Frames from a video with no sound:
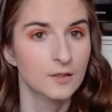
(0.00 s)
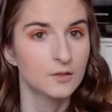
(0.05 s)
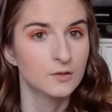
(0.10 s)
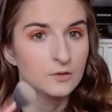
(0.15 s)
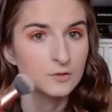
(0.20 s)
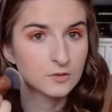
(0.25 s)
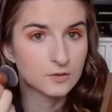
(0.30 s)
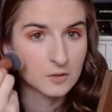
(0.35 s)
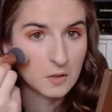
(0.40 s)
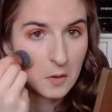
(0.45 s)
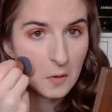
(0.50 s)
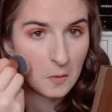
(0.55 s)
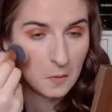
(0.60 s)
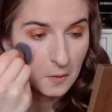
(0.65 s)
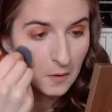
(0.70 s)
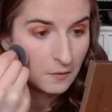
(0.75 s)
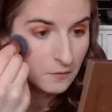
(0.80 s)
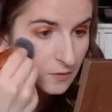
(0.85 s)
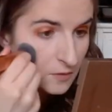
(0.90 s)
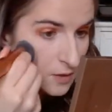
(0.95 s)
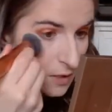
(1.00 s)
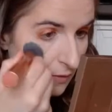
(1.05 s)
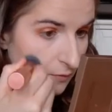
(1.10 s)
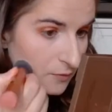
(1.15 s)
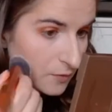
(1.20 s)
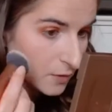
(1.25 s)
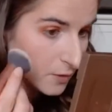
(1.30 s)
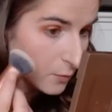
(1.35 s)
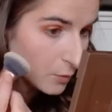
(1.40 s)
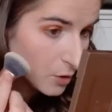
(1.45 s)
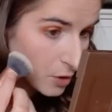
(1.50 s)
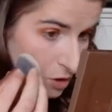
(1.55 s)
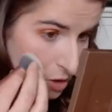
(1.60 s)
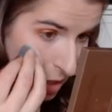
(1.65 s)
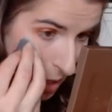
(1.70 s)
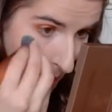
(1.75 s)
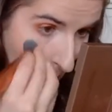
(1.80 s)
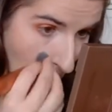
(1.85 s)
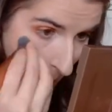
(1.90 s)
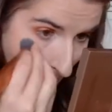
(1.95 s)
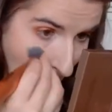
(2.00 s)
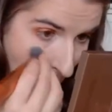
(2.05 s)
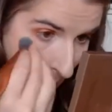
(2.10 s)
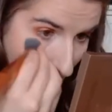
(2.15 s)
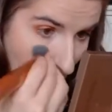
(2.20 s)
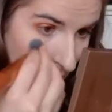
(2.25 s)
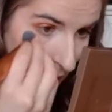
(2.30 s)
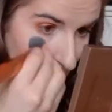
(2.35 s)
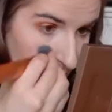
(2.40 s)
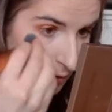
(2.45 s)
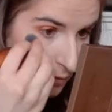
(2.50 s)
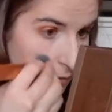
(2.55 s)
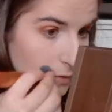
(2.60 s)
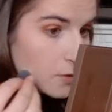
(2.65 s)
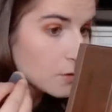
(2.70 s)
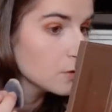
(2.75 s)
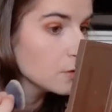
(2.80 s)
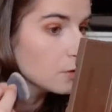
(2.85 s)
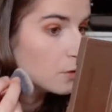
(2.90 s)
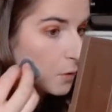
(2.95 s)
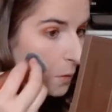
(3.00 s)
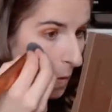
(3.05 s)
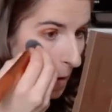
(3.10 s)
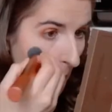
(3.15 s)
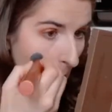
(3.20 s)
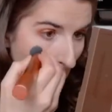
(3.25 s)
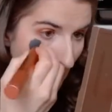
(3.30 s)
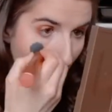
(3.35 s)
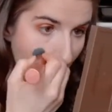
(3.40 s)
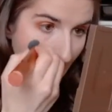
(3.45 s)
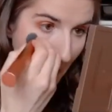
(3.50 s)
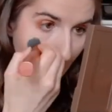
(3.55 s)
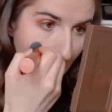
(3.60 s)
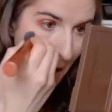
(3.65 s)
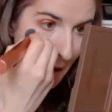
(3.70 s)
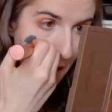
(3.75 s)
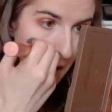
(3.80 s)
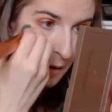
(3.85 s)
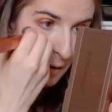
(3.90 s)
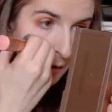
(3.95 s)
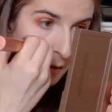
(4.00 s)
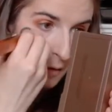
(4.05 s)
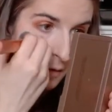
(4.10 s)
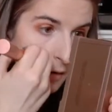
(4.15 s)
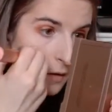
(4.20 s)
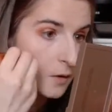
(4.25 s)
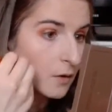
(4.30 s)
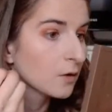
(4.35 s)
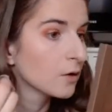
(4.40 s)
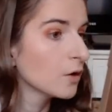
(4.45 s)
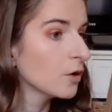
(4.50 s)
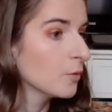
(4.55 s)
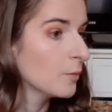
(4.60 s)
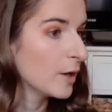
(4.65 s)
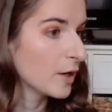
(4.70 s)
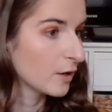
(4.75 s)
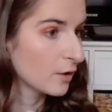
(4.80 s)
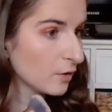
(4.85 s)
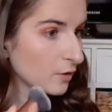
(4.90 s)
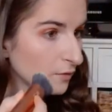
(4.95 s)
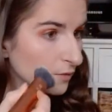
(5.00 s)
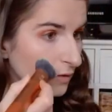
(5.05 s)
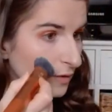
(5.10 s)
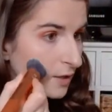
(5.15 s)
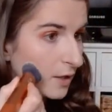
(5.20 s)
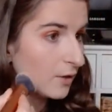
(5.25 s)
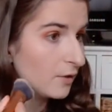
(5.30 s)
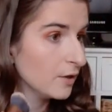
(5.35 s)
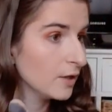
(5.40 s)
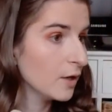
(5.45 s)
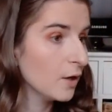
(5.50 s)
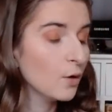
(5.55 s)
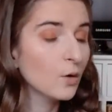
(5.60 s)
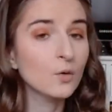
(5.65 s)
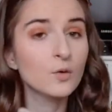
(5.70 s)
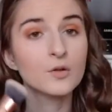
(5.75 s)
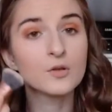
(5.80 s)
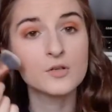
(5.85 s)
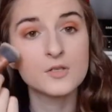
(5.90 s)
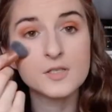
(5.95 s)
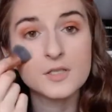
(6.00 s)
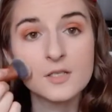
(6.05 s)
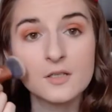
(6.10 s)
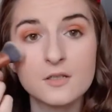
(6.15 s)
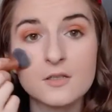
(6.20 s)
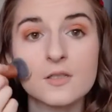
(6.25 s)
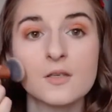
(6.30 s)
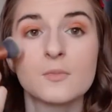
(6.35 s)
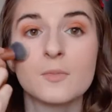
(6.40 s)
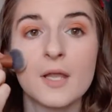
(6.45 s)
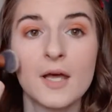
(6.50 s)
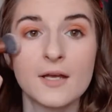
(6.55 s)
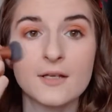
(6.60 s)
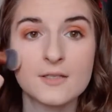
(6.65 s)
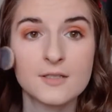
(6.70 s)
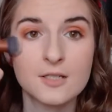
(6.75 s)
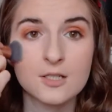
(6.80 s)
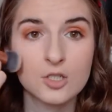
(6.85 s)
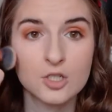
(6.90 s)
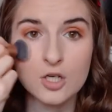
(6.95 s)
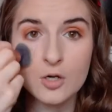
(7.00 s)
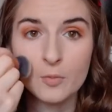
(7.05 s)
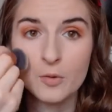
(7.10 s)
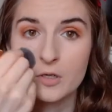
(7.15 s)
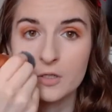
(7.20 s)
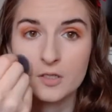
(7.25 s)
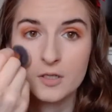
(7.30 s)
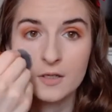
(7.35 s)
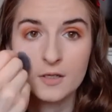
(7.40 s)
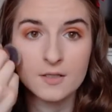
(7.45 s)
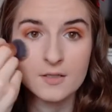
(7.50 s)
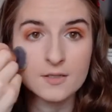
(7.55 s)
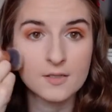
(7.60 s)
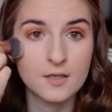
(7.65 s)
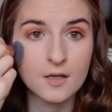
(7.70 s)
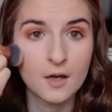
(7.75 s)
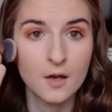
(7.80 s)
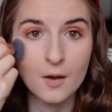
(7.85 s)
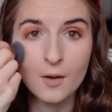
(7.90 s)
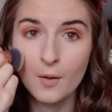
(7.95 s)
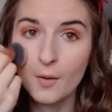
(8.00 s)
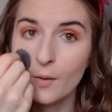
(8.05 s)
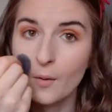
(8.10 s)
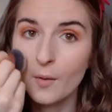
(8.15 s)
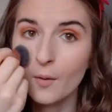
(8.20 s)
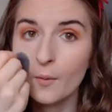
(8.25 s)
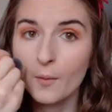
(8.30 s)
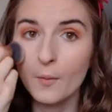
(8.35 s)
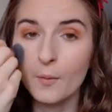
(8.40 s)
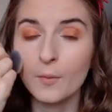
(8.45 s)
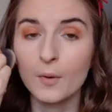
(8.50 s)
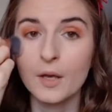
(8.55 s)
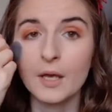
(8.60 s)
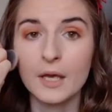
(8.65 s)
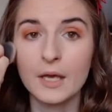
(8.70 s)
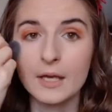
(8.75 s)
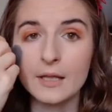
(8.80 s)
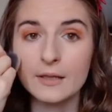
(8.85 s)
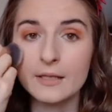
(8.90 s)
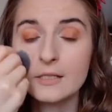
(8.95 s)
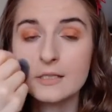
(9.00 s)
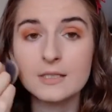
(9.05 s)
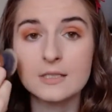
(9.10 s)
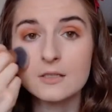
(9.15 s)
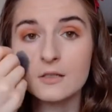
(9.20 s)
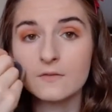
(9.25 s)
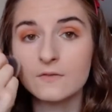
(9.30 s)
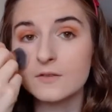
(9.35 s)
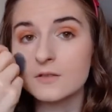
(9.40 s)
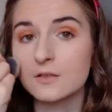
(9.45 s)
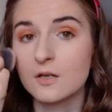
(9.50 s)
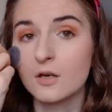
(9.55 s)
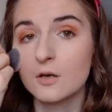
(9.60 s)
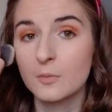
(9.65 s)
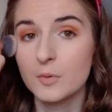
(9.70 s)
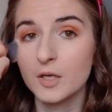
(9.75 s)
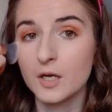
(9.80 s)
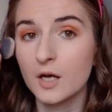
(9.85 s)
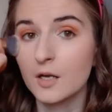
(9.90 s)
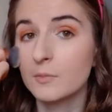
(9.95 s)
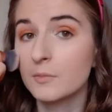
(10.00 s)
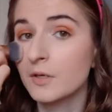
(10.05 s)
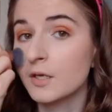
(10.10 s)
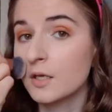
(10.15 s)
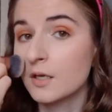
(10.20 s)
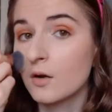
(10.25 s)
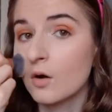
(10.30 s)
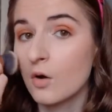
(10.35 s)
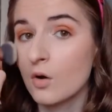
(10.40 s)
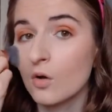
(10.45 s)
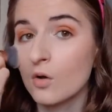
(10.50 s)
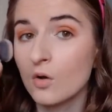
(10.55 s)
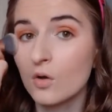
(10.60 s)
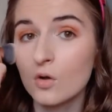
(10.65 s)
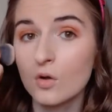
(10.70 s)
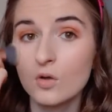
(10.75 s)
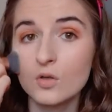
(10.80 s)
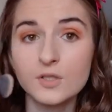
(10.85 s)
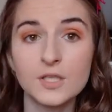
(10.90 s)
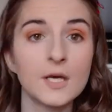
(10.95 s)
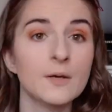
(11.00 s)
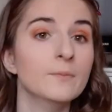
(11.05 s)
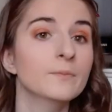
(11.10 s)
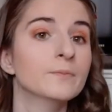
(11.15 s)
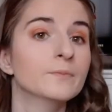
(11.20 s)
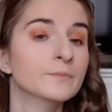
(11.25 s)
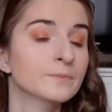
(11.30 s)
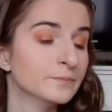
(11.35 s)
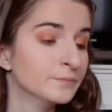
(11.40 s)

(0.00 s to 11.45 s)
use whatever's left on the brush to go back over the area. Oh, there's still some lasting shimmer to this. Okay, this stuff is gonna be on me all day.